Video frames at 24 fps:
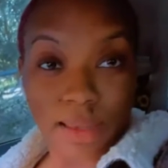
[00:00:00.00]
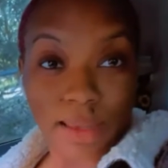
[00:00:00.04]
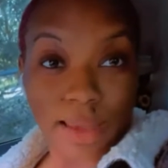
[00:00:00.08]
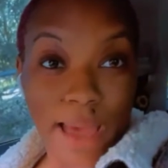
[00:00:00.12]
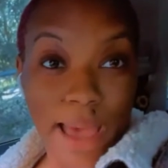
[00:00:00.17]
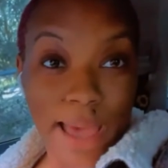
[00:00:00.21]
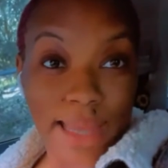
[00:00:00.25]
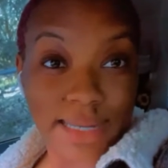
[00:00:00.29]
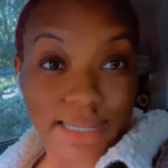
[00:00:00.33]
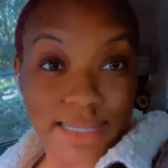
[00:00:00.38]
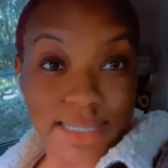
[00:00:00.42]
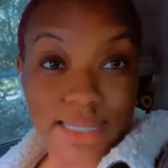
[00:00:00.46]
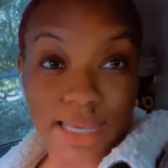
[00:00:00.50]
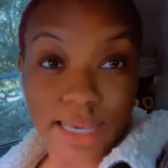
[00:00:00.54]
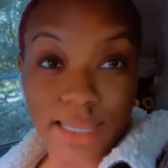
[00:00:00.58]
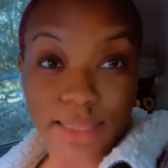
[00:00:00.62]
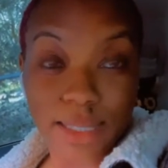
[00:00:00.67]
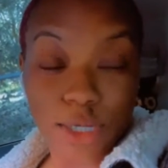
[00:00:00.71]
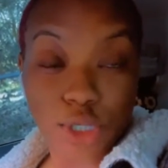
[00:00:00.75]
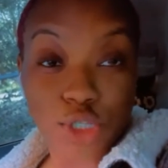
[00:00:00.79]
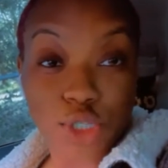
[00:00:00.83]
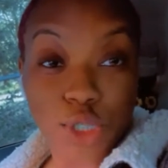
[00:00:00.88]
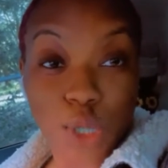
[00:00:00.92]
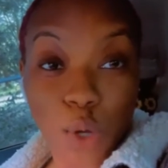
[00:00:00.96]
God is saying
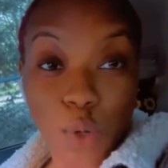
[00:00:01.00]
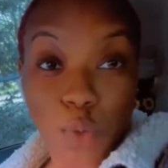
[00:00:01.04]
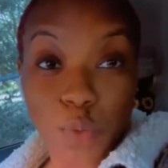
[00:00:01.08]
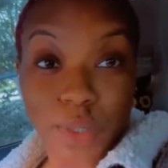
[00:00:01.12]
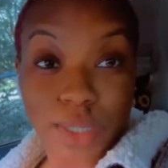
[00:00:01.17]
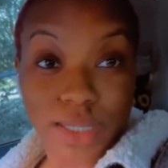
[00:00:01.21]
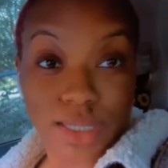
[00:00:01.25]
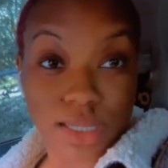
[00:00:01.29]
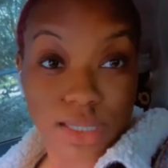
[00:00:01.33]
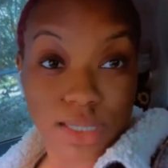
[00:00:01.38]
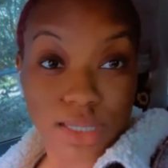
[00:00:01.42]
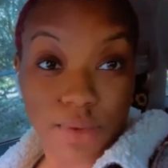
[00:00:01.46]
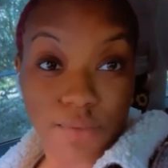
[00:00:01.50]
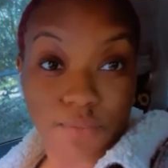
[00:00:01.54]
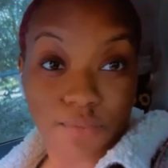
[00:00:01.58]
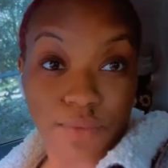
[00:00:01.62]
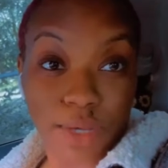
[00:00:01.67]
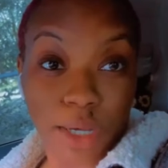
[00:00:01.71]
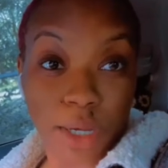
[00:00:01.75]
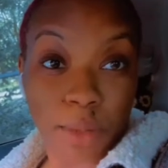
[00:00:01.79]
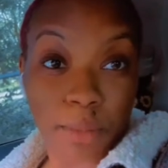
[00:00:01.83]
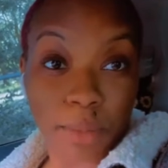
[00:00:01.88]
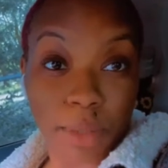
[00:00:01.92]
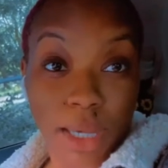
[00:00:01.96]
there's no reason to
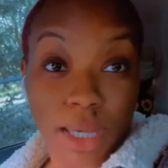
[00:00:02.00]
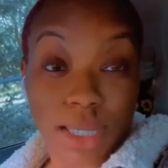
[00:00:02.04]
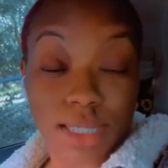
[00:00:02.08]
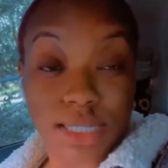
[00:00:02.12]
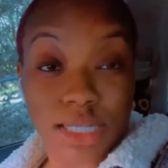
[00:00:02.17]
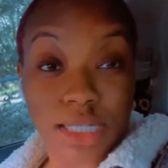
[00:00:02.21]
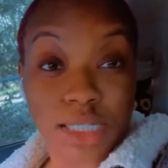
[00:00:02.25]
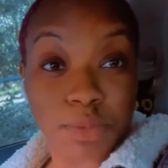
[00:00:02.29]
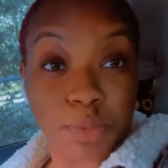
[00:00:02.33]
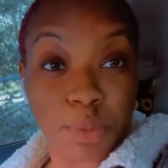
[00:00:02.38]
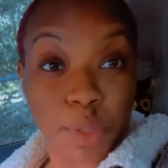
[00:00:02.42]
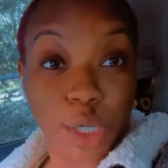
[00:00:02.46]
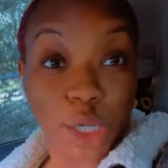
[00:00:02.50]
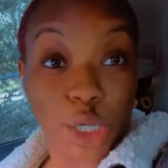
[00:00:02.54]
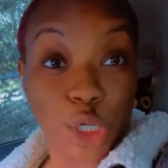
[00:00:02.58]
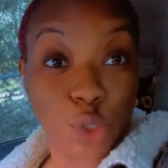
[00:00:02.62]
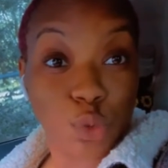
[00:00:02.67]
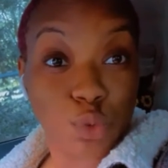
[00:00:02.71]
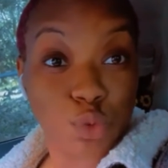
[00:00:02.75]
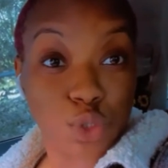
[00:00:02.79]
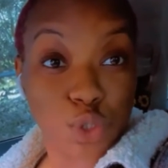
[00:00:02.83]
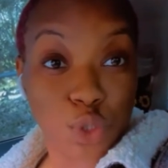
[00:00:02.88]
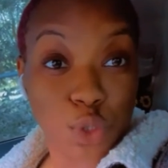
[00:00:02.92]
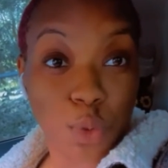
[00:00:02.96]
fear, because he's bringing
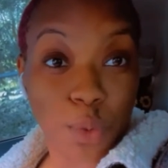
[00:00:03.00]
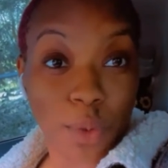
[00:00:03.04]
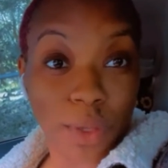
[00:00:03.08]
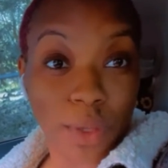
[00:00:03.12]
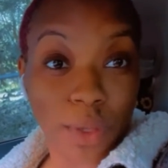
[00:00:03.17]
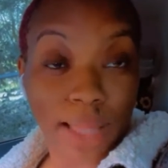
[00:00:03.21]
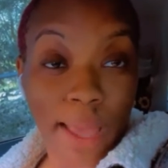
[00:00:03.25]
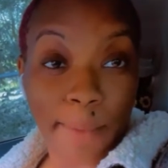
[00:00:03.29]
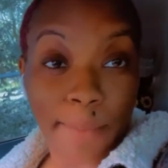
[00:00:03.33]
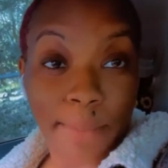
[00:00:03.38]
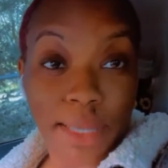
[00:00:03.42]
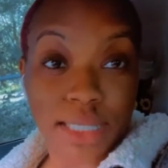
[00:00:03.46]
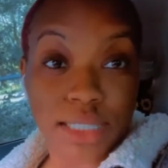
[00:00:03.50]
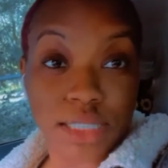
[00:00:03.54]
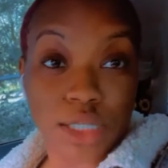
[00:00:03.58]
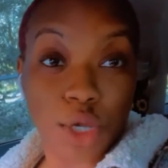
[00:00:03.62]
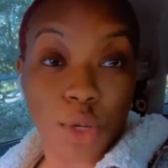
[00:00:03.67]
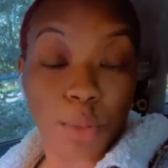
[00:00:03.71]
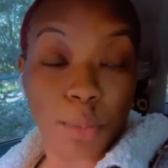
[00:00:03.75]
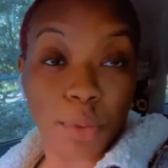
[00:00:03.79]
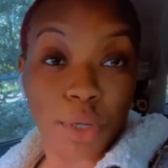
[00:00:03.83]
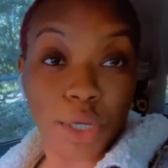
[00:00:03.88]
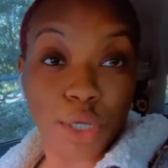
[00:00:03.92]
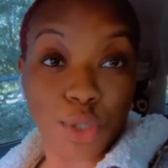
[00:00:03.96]
you to it. That means
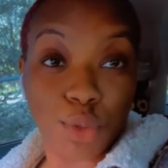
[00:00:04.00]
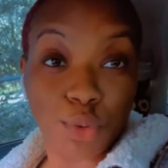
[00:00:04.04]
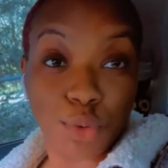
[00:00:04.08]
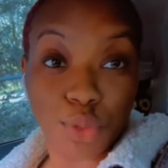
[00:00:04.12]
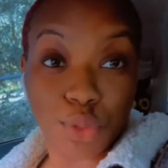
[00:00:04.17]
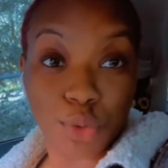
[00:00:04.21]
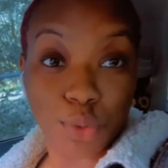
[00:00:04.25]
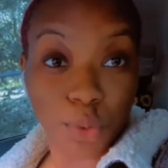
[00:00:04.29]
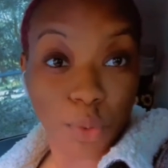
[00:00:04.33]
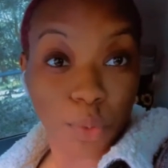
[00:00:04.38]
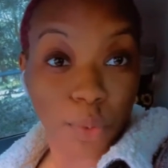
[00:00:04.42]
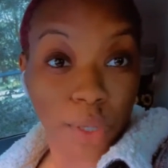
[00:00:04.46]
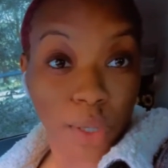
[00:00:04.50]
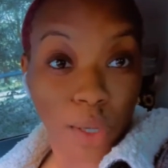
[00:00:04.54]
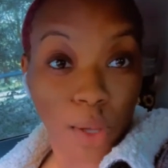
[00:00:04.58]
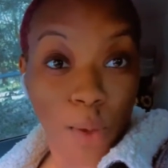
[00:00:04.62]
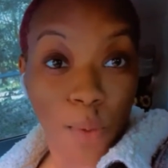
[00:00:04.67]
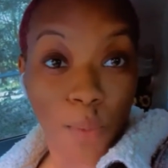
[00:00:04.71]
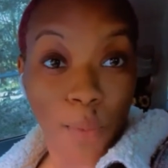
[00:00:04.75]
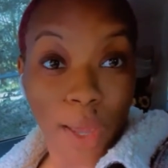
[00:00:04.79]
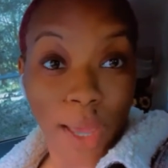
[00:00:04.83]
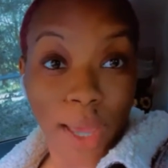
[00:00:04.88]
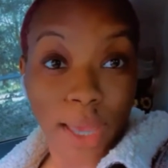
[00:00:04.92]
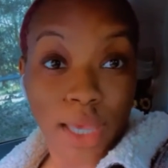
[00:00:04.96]
he'll bring you through it.
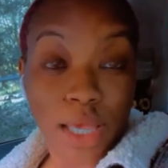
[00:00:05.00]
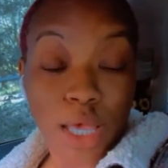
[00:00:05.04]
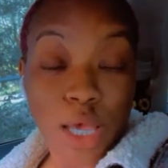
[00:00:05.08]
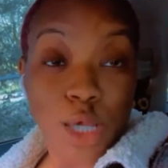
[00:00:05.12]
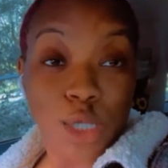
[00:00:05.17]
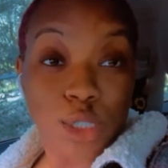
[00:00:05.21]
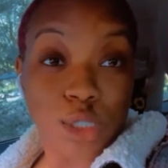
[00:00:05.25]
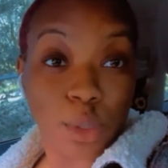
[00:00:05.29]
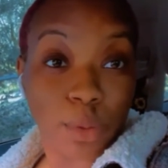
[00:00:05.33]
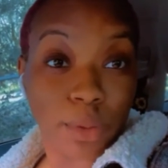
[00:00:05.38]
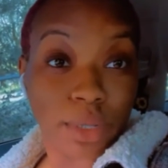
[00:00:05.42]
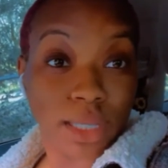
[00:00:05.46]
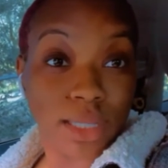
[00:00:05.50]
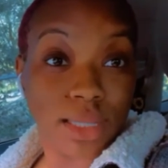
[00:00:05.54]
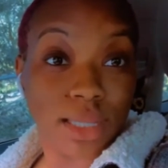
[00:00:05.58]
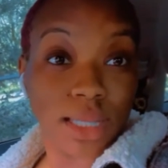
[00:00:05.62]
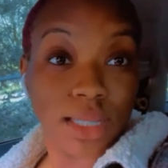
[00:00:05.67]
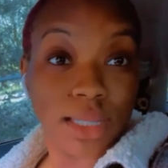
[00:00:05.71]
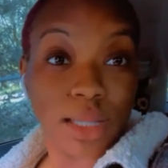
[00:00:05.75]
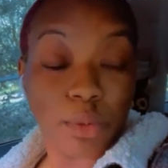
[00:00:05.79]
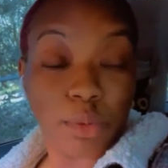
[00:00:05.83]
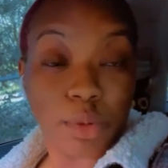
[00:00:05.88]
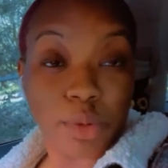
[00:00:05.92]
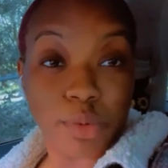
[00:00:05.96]
Okay, so
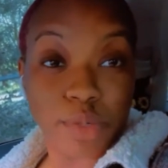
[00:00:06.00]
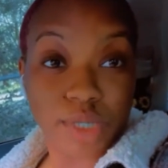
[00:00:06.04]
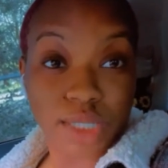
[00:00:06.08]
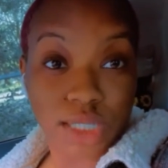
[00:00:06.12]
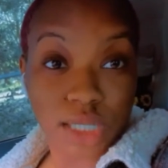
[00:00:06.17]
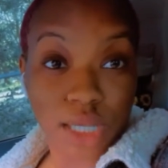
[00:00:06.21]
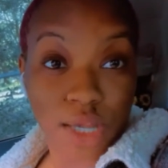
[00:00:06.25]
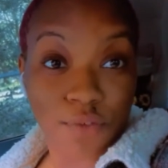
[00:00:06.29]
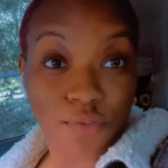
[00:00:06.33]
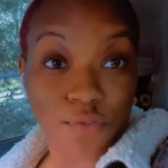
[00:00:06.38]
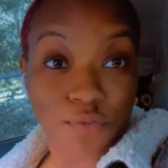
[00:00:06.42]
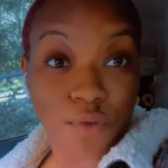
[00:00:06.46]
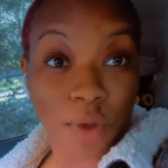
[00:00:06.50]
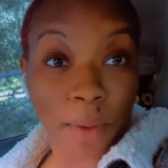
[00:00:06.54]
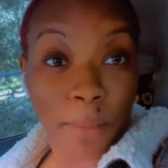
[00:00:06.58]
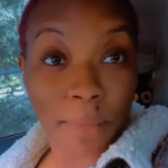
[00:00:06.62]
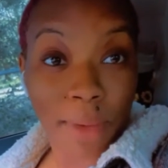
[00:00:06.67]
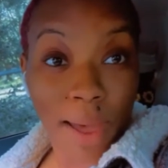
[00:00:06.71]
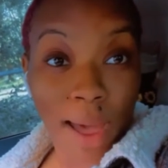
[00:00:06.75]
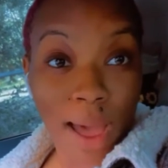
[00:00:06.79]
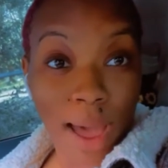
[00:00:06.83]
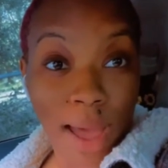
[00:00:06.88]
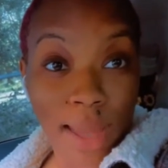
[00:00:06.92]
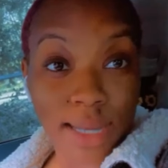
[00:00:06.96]
anything that we receive from
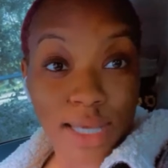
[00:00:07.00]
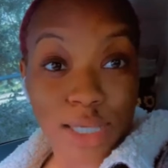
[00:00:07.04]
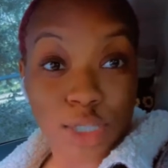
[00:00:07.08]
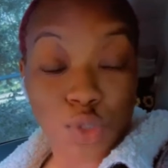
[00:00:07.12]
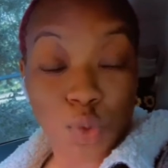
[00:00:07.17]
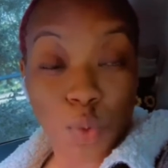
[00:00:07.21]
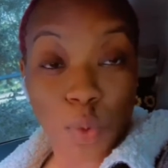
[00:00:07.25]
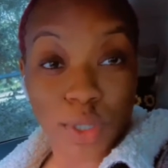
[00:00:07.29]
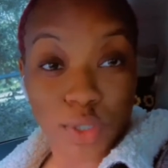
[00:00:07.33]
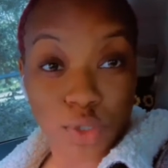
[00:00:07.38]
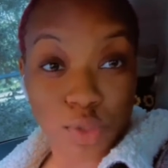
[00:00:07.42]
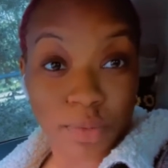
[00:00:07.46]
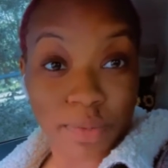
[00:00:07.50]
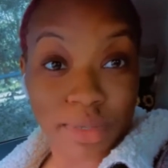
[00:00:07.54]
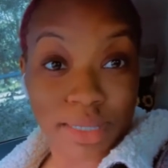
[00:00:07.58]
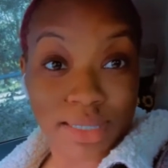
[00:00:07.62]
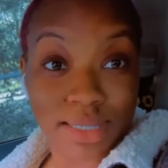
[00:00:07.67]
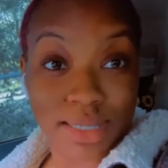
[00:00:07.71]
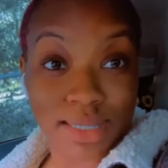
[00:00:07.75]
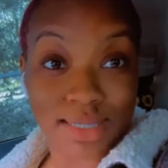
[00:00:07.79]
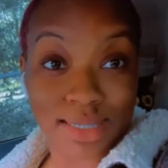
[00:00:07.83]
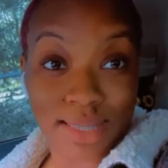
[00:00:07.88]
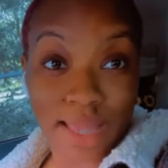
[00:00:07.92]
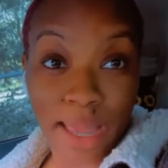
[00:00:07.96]
God is going to be
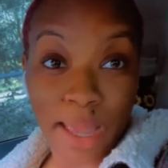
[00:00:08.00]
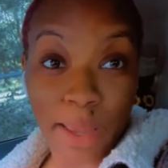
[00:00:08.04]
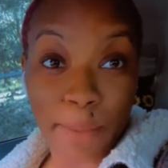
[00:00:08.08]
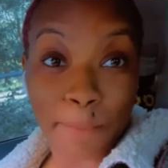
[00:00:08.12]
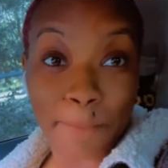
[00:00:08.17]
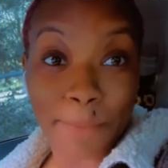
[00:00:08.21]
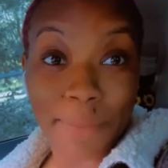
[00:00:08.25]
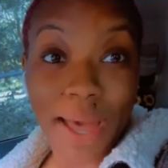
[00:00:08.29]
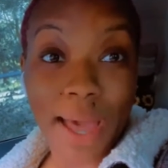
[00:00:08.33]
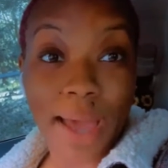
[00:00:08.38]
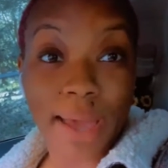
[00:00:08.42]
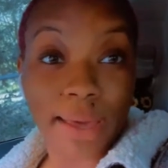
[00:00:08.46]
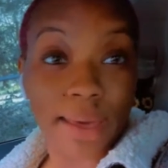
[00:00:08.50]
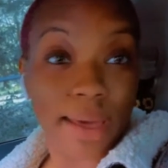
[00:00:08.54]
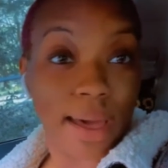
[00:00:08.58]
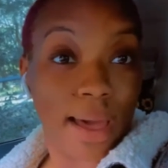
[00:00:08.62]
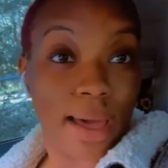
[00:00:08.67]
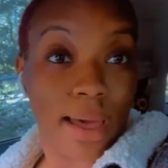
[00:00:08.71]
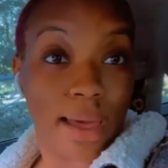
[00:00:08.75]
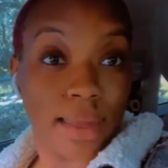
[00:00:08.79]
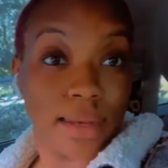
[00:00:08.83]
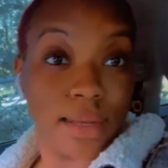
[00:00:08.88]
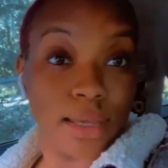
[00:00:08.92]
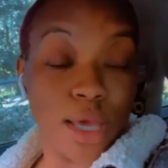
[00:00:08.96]
sustained by
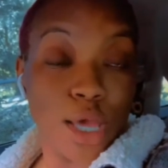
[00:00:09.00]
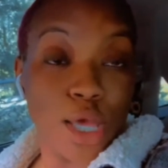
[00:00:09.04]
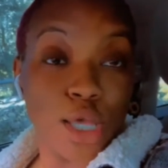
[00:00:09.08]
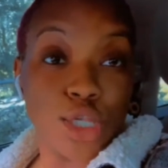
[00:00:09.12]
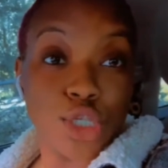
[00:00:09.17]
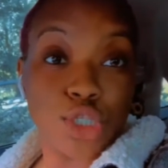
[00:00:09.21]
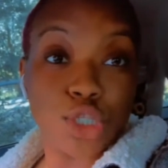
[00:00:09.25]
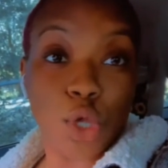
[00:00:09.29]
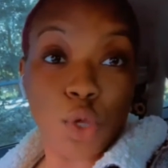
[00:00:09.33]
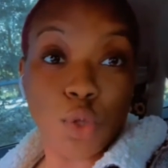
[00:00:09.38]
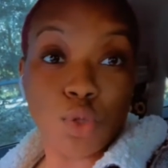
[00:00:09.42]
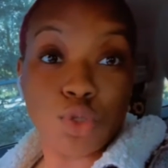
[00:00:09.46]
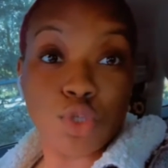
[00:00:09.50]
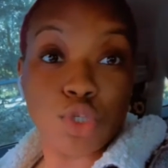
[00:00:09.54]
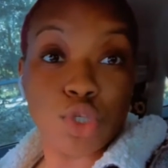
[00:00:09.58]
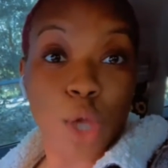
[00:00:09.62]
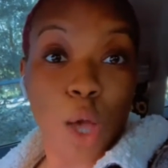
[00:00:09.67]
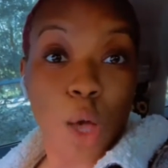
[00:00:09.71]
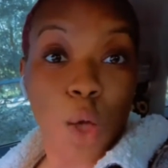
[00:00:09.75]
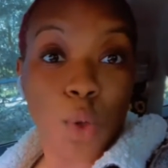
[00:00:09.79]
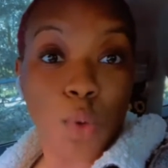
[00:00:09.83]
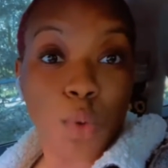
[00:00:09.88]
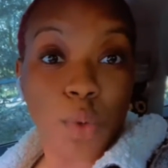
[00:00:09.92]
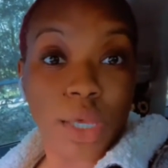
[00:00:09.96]
God. So
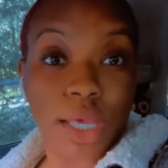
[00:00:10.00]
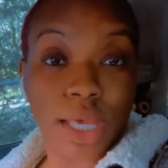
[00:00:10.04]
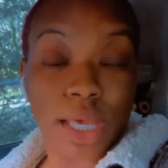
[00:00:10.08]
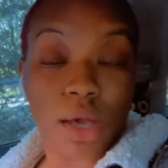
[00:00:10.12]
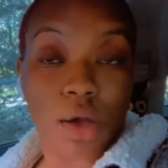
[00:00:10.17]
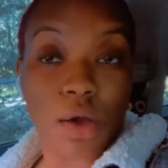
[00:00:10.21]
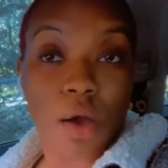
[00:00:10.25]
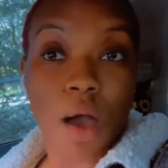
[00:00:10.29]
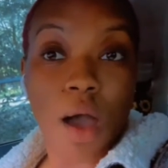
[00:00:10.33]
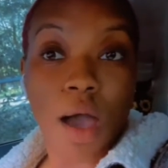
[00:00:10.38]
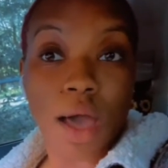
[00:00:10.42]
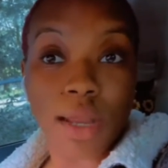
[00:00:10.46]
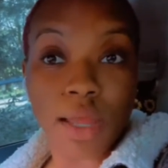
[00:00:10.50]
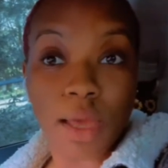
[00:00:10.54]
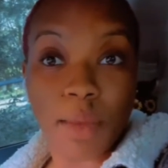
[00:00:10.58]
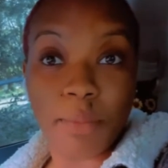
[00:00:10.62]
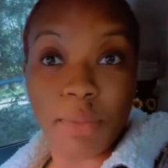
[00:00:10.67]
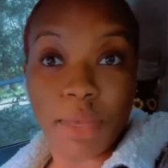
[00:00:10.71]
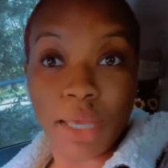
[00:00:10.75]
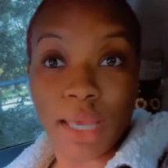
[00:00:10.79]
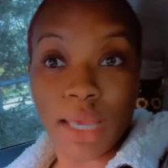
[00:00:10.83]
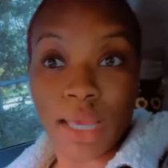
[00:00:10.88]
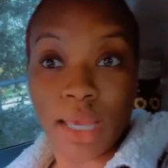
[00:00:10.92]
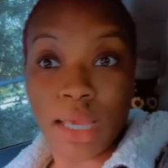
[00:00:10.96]
don't get caught up
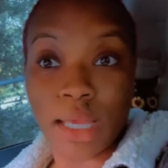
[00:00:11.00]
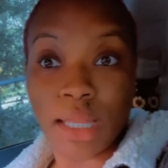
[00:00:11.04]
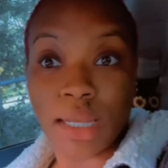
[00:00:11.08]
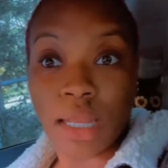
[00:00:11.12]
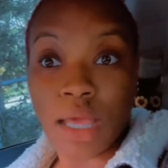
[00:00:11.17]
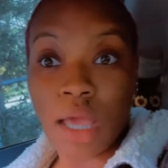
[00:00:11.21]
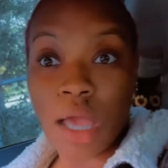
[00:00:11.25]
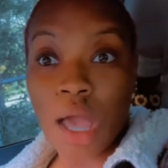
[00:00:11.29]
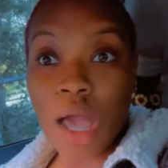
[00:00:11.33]
in,